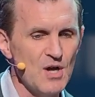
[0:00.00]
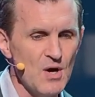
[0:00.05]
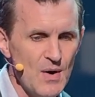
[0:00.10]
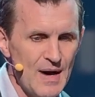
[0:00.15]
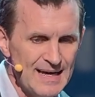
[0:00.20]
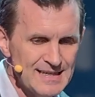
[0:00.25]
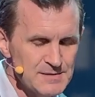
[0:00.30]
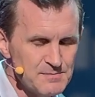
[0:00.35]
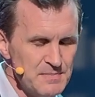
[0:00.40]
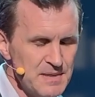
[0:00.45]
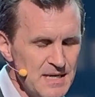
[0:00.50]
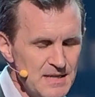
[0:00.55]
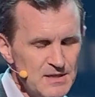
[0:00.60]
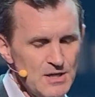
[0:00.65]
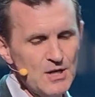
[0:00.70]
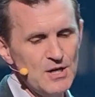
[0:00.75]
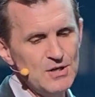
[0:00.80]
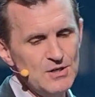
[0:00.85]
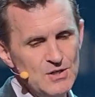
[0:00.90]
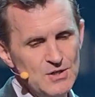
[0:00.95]
though, as being the
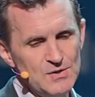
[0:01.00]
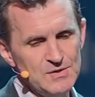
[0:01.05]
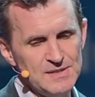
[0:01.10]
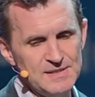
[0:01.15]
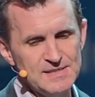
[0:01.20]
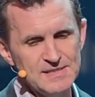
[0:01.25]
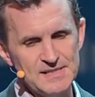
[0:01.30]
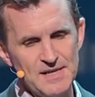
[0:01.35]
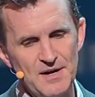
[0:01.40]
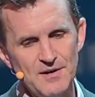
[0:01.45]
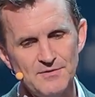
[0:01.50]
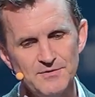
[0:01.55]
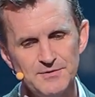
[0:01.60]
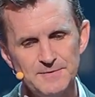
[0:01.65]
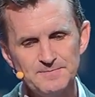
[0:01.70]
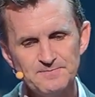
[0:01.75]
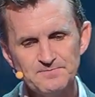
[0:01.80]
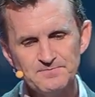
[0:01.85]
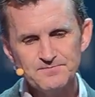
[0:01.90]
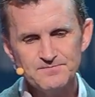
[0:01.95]
good news itself.
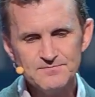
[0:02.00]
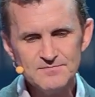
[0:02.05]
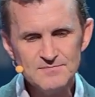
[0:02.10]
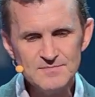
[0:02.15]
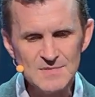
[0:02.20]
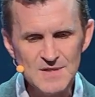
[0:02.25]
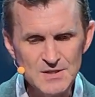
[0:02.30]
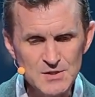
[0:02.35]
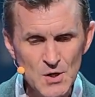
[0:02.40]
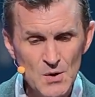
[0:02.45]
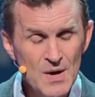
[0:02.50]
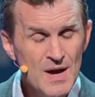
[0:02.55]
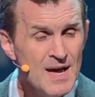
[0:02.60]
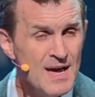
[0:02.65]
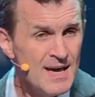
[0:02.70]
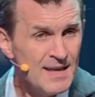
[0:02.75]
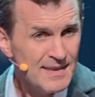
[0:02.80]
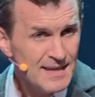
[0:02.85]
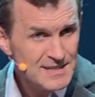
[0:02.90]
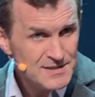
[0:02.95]
So
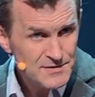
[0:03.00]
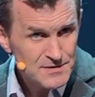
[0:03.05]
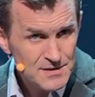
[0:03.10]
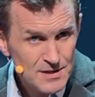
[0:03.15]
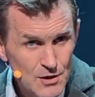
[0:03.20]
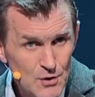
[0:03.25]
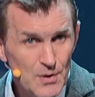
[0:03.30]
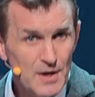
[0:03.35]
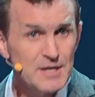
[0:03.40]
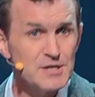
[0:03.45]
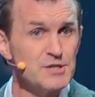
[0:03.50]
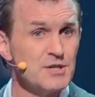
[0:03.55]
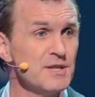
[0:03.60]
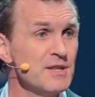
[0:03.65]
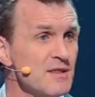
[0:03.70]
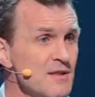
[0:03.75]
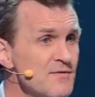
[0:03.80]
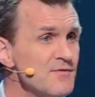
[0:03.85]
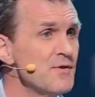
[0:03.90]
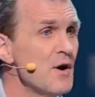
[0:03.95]
that's the creation
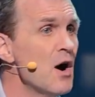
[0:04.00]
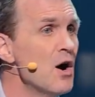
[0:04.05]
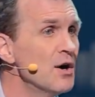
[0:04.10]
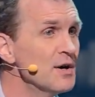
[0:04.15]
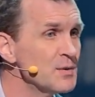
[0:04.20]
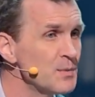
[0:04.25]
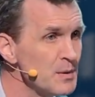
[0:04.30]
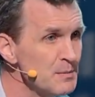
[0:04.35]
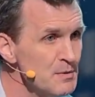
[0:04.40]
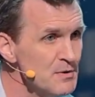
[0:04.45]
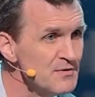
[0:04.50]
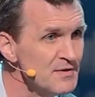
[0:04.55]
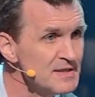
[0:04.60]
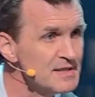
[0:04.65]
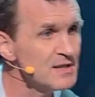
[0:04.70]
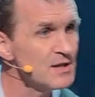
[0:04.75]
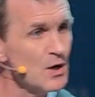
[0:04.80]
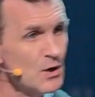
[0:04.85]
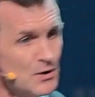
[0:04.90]
and the fall. And then we move into the